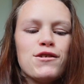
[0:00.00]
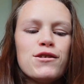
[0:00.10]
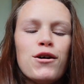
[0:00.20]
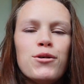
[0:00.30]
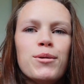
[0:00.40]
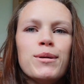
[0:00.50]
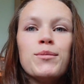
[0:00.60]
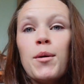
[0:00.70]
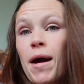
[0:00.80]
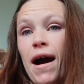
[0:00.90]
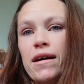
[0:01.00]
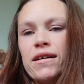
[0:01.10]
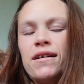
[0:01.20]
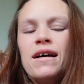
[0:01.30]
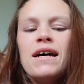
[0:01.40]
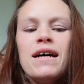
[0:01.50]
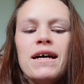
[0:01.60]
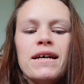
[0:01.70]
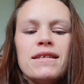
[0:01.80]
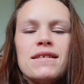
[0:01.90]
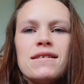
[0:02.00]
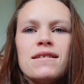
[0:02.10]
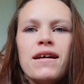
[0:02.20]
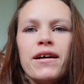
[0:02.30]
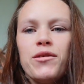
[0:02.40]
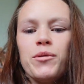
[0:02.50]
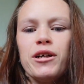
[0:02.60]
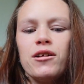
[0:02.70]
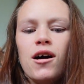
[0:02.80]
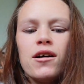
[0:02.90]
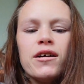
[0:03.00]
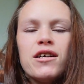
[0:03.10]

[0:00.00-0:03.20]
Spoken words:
so we're back. It's like 3 o'clock.